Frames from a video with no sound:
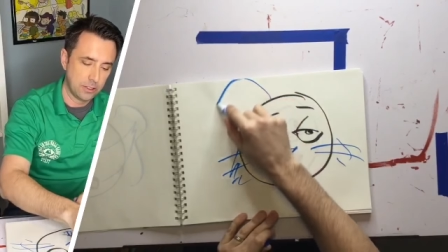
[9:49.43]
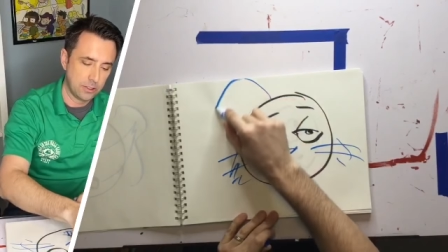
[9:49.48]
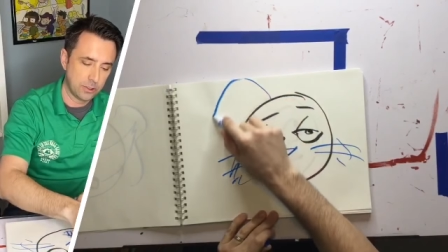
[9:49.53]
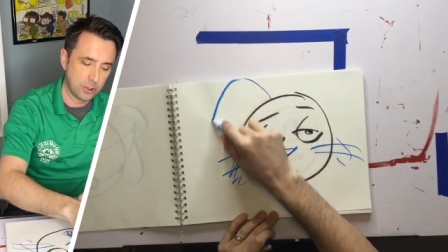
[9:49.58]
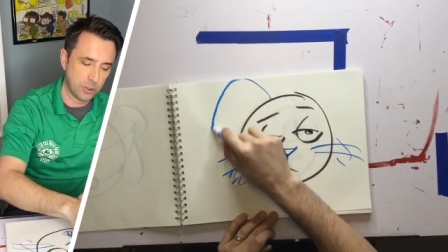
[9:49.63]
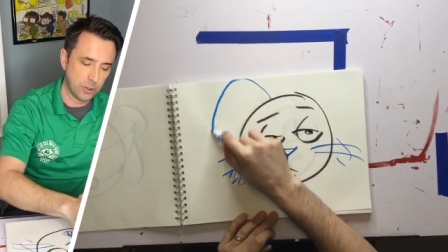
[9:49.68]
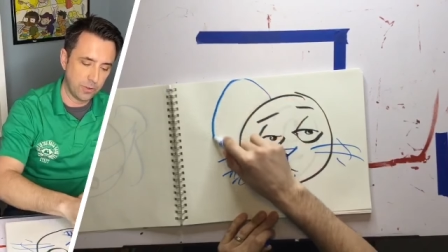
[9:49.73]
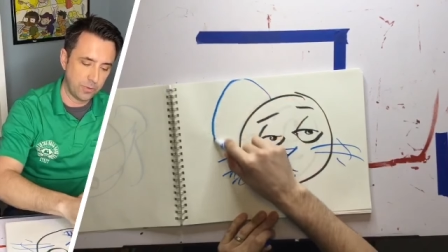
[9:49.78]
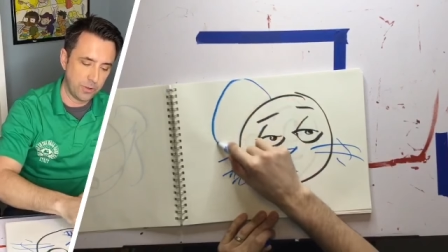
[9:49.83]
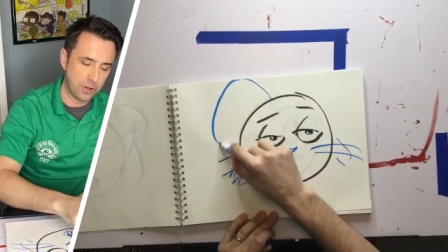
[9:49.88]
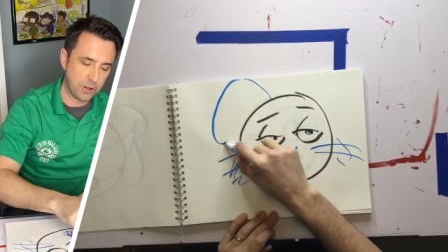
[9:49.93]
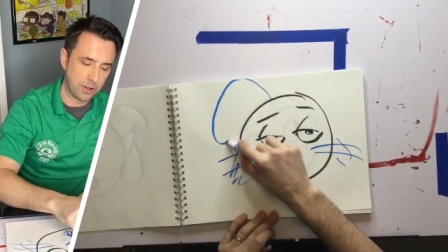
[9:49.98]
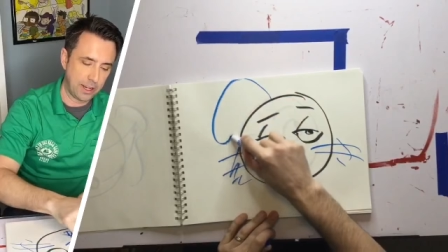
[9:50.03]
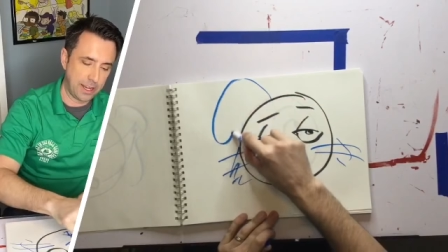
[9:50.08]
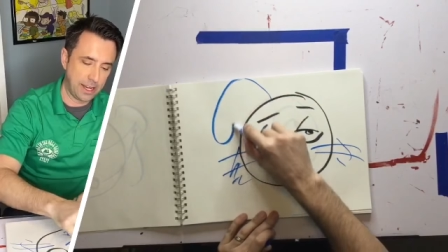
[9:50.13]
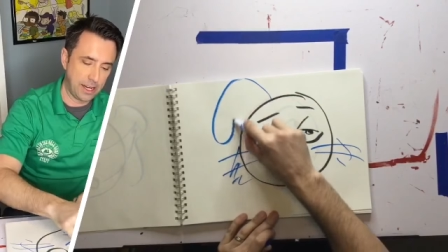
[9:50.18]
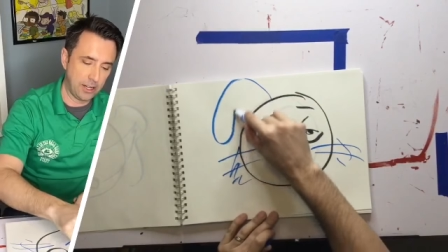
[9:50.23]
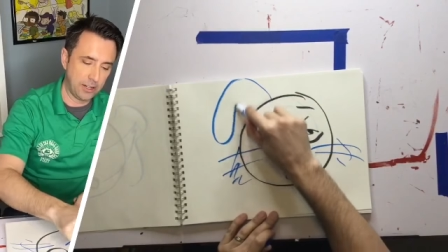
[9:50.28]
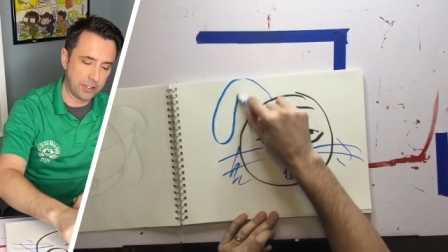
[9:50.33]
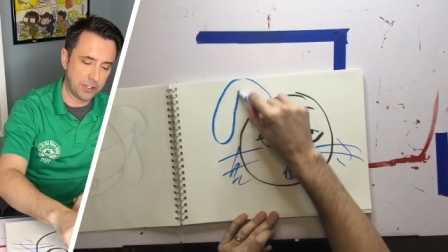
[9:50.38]
So if your
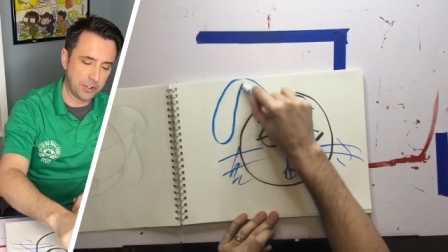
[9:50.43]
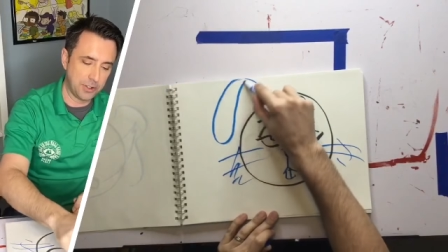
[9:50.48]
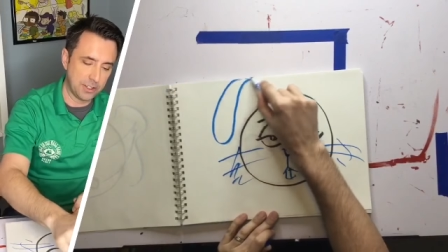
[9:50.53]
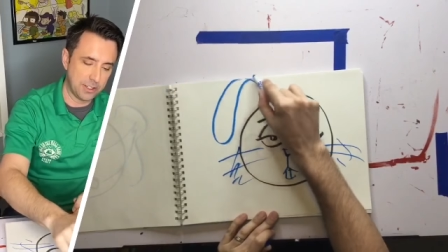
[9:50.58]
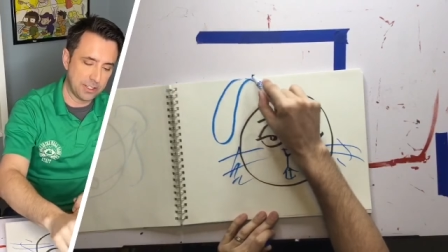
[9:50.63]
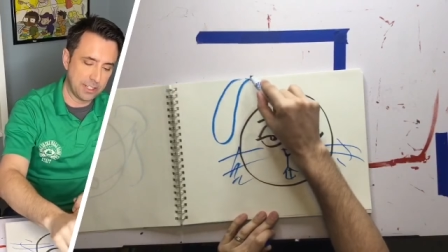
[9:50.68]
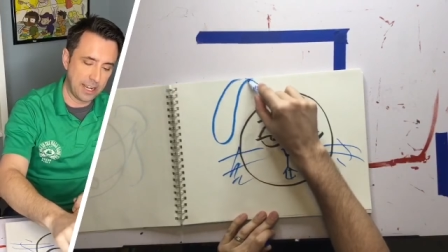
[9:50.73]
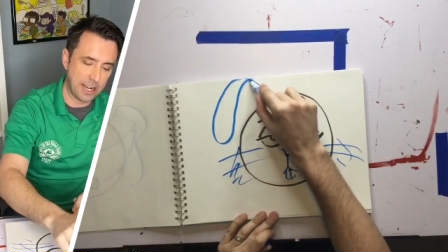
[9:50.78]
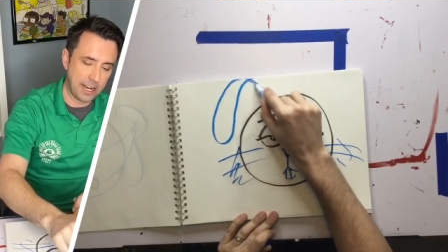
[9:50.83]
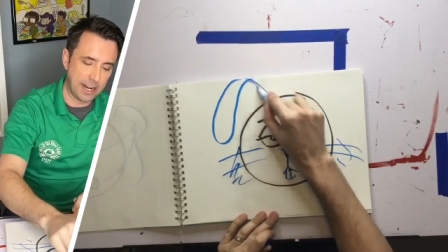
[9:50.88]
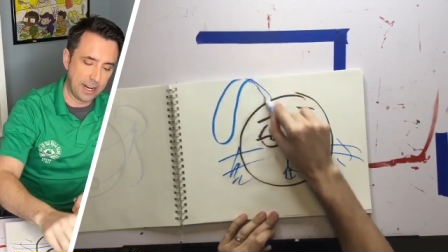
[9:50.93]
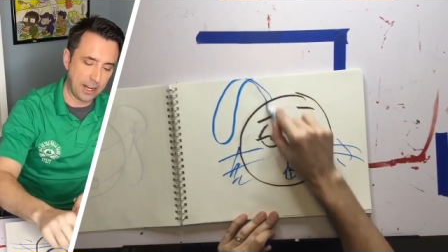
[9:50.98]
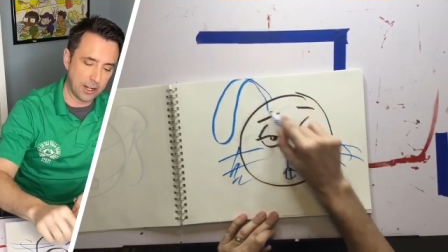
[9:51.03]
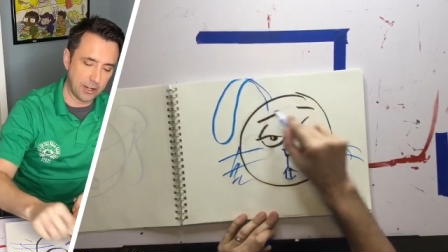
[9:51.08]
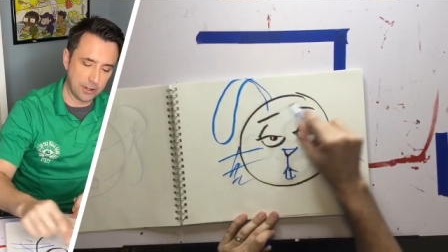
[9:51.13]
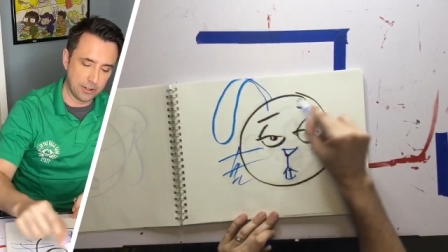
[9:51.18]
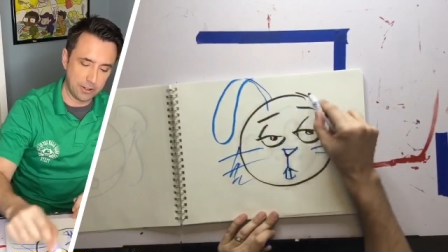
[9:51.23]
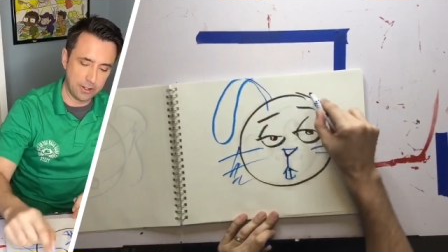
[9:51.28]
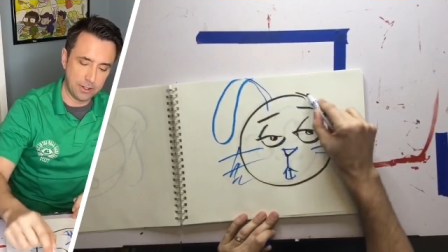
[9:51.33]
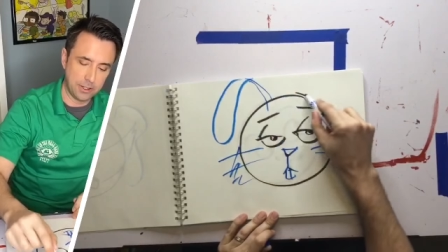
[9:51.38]
character is
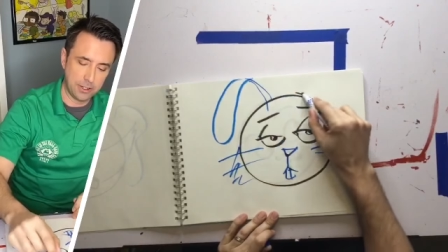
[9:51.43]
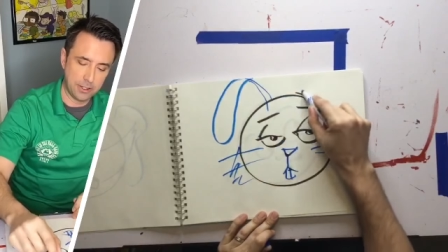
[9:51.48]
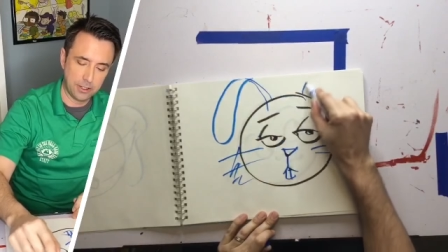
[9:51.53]
tired,